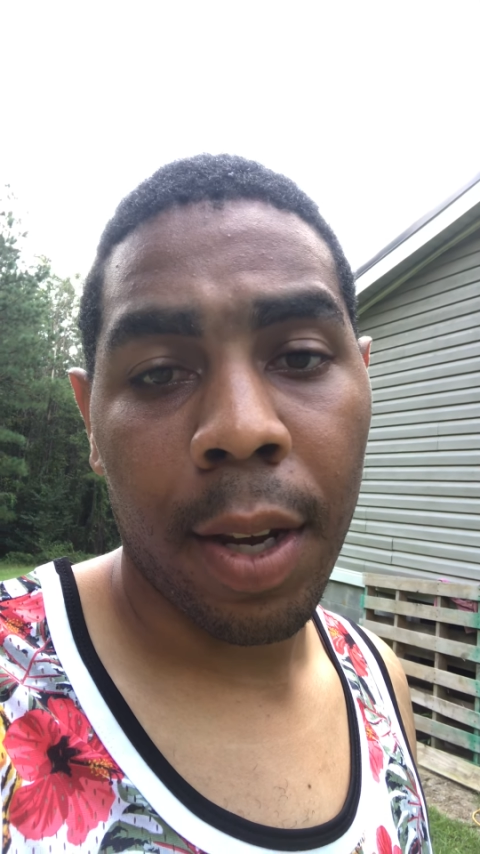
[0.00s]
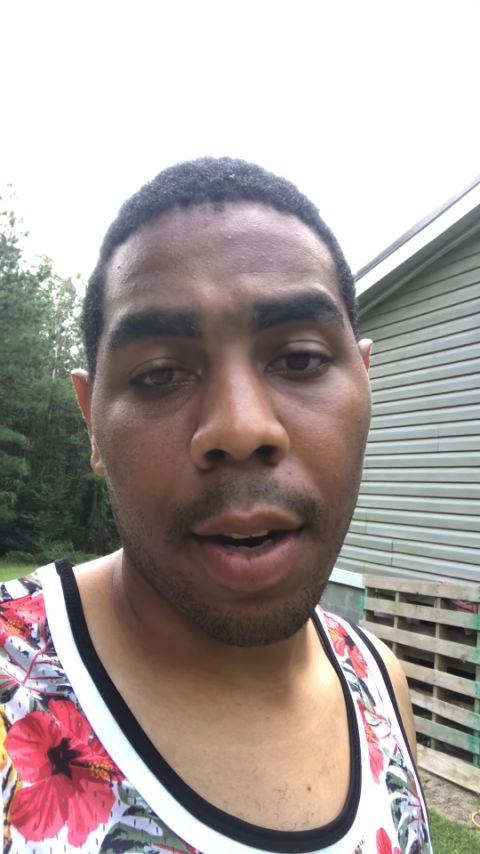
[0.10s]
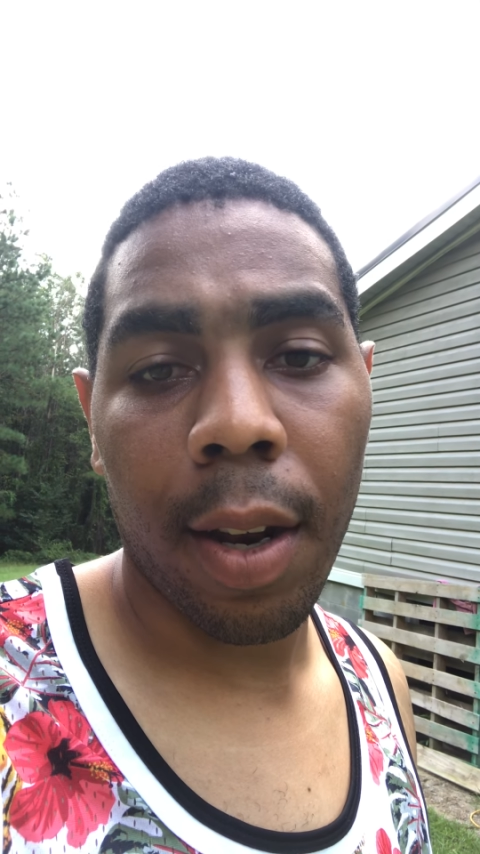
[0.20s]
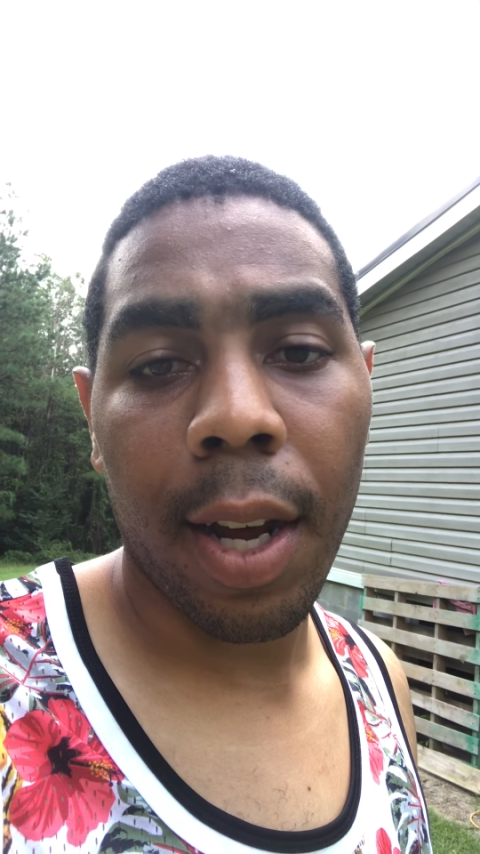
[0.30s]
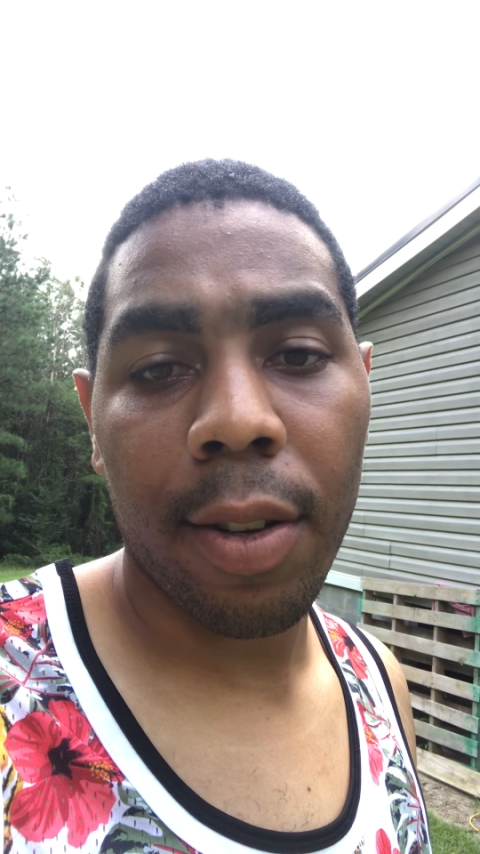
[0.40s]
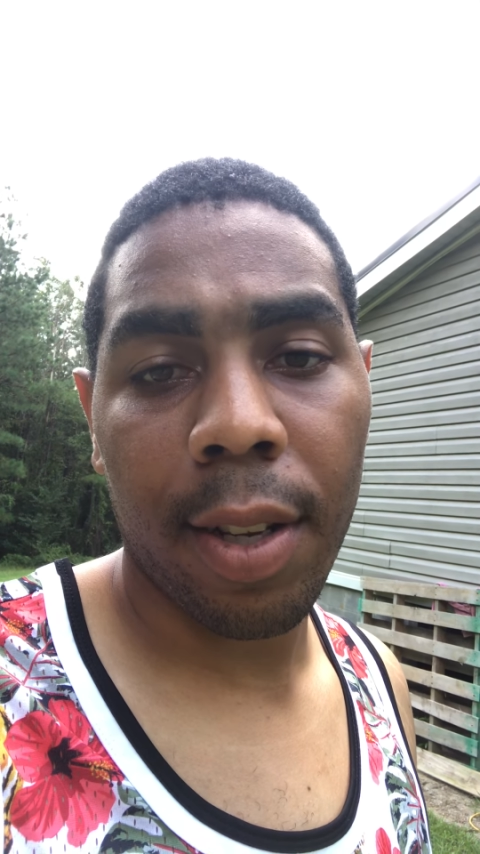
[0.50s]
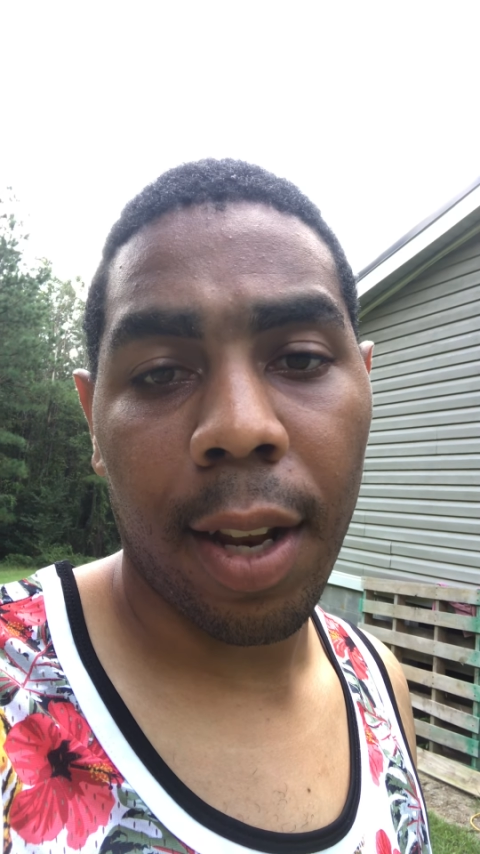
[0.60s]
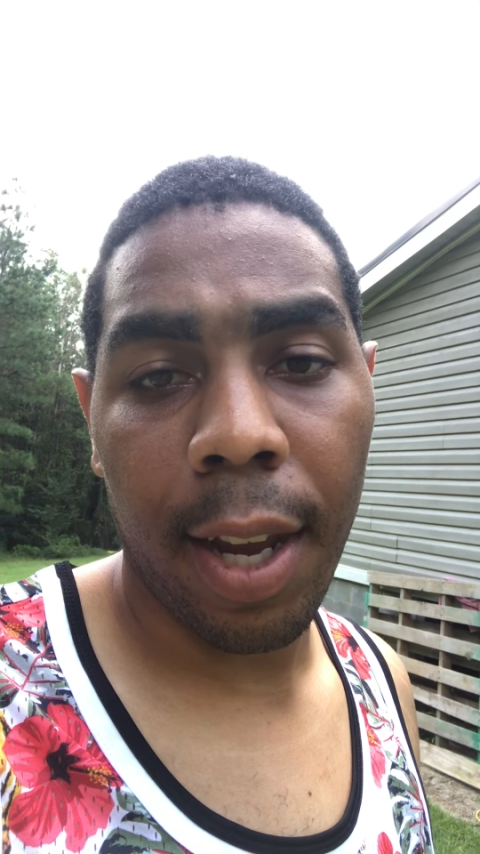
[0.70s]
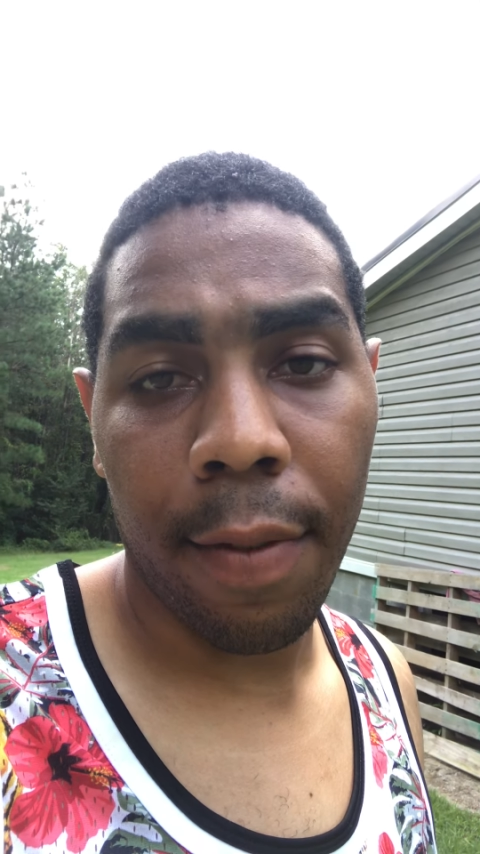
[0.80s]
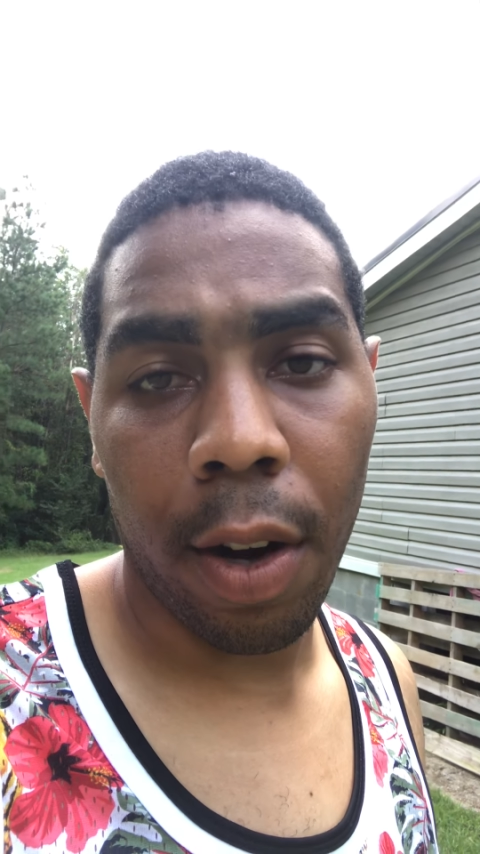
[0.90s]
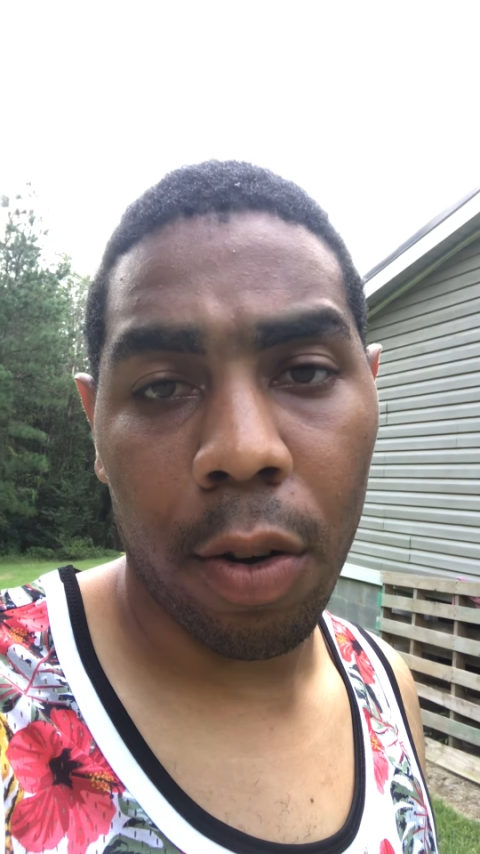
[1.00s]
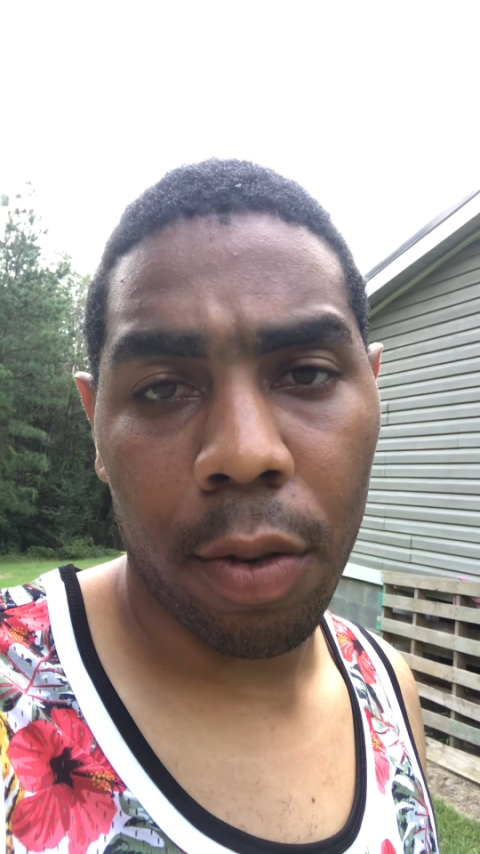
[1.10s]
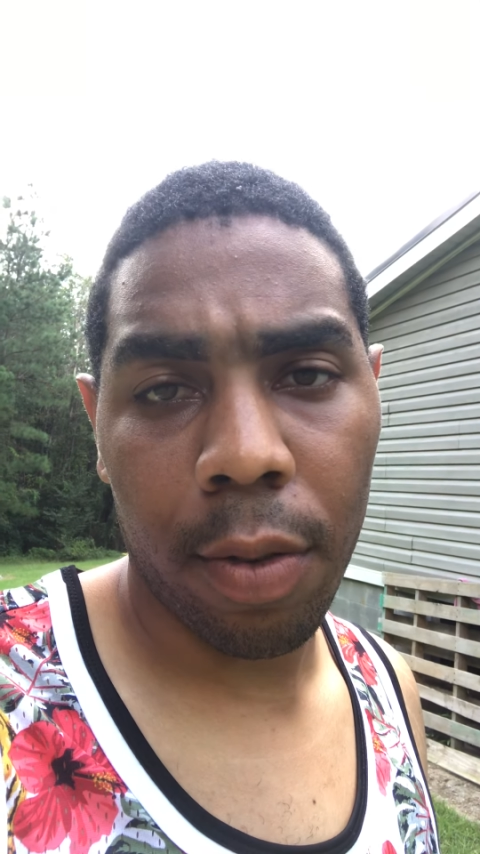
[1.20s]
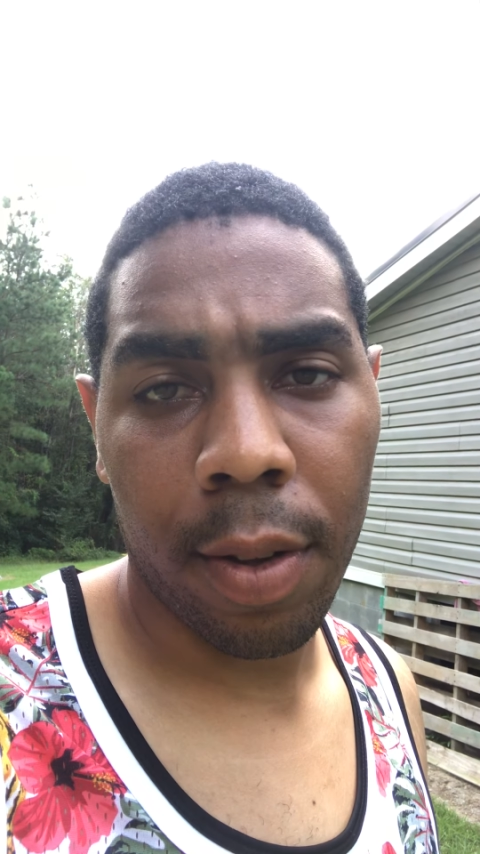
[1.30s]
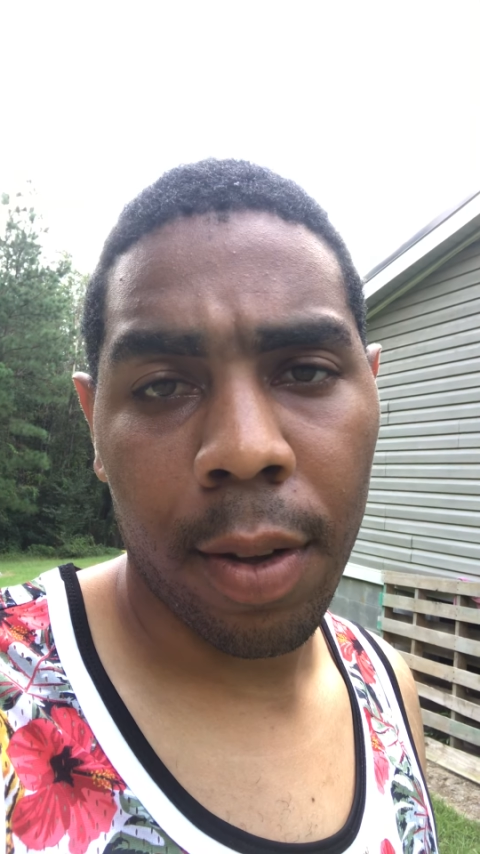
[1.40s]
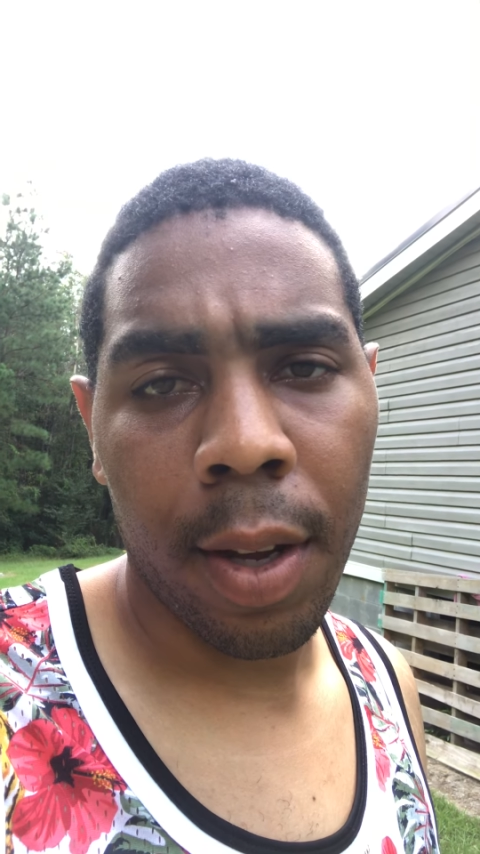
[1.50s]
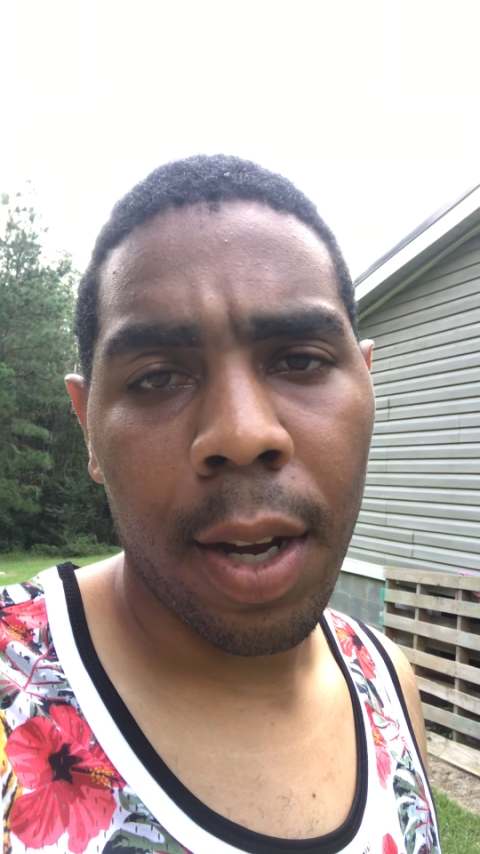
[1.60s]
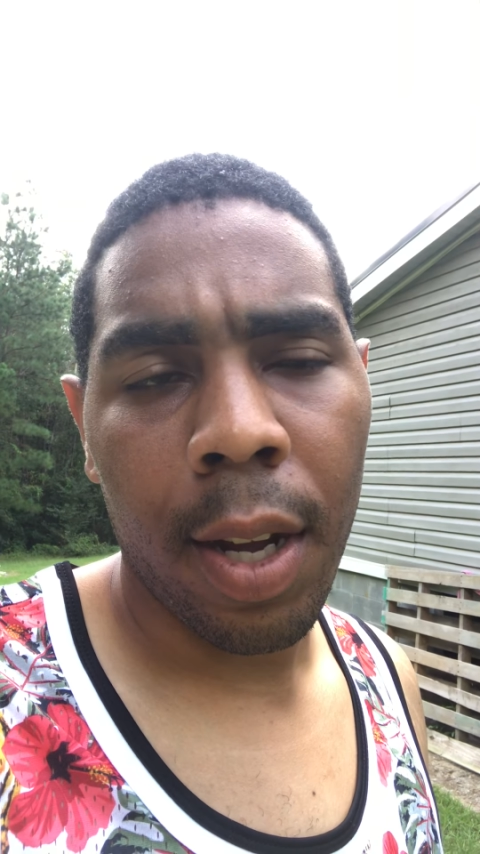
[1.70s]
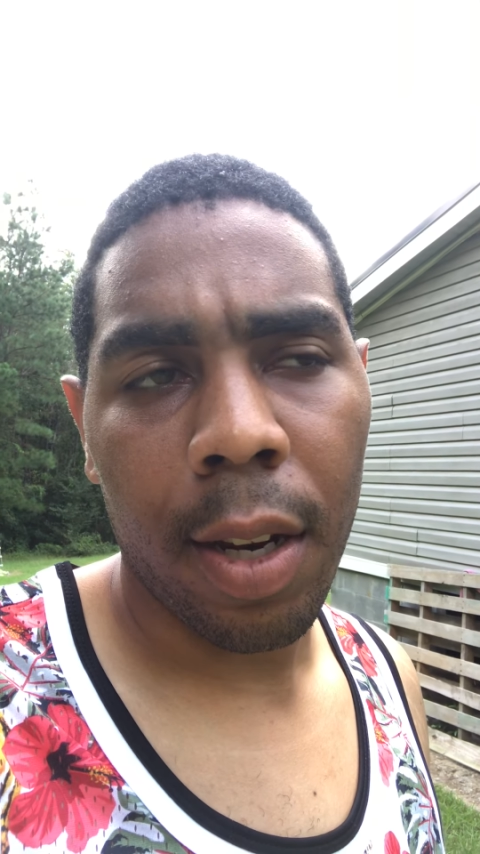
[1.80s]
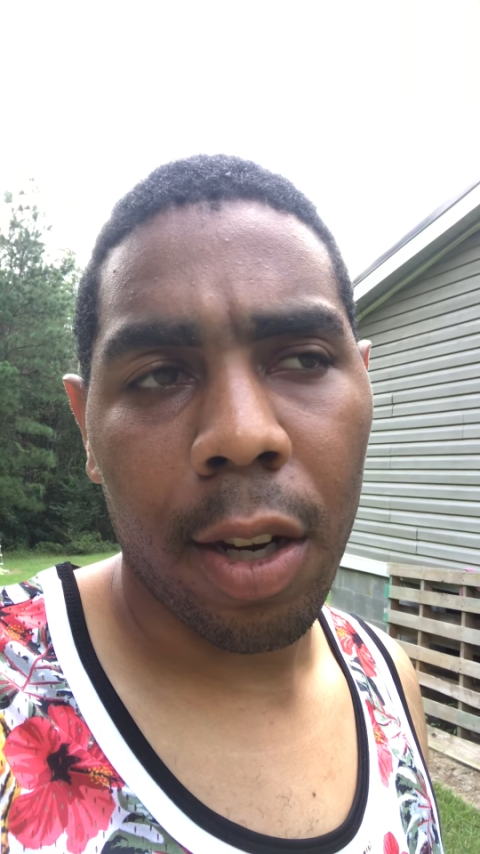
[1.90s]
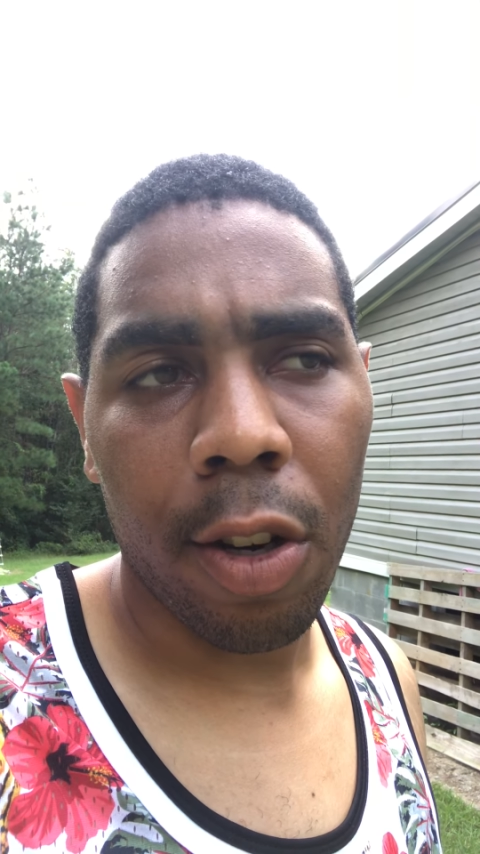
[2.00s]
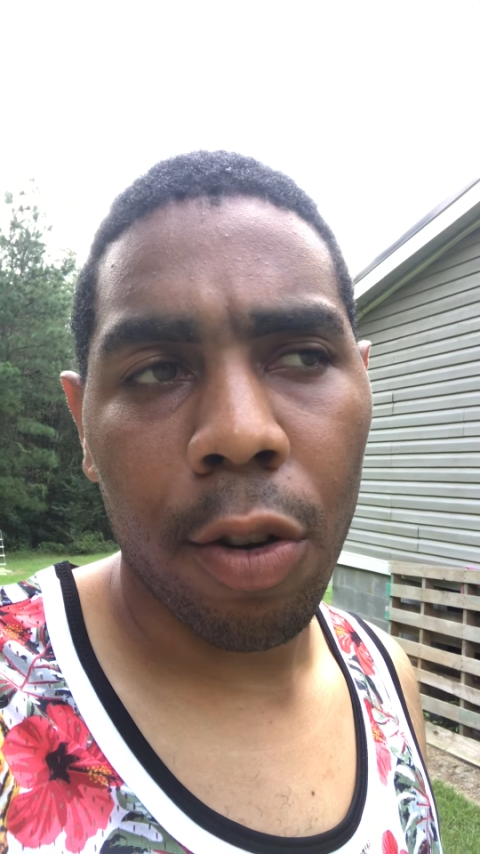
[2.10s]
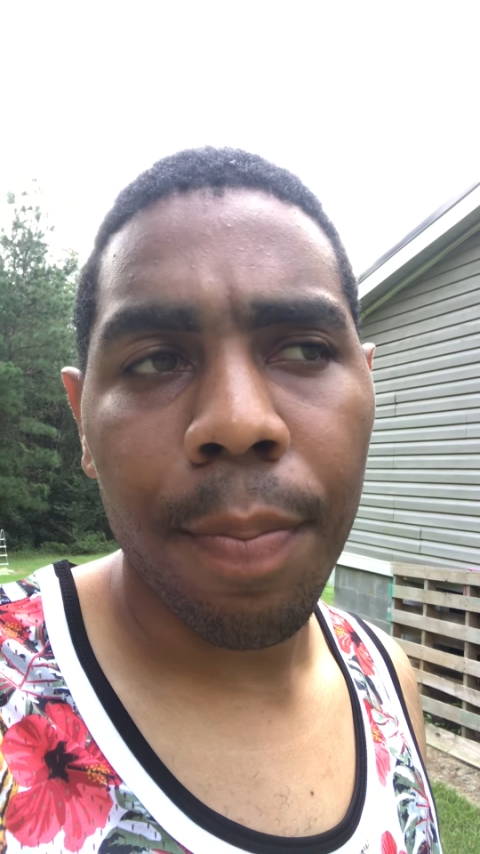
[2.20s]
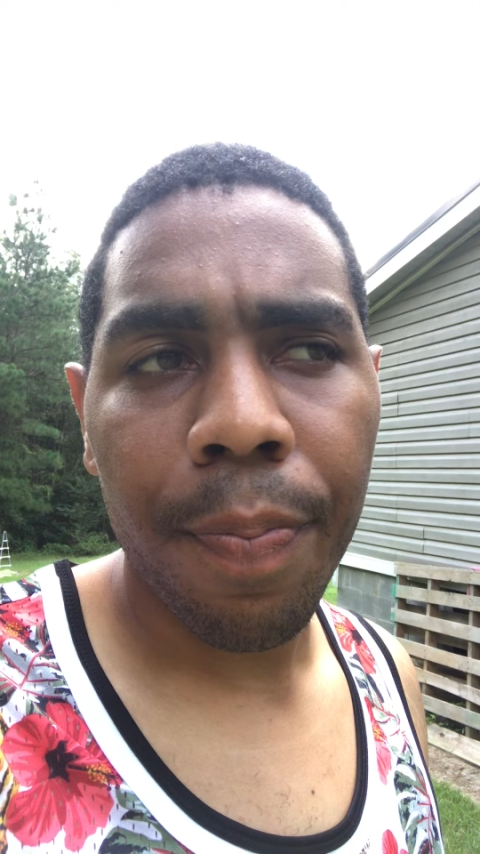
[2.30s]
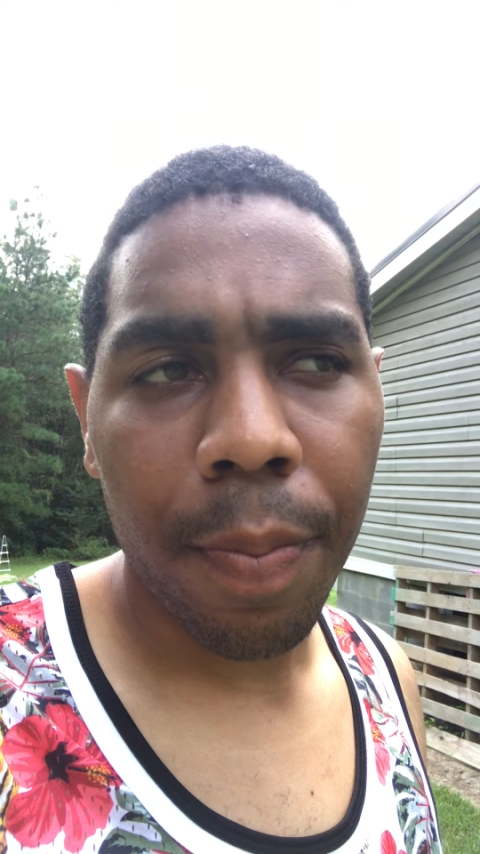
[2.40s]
a lot of slave owners. They do.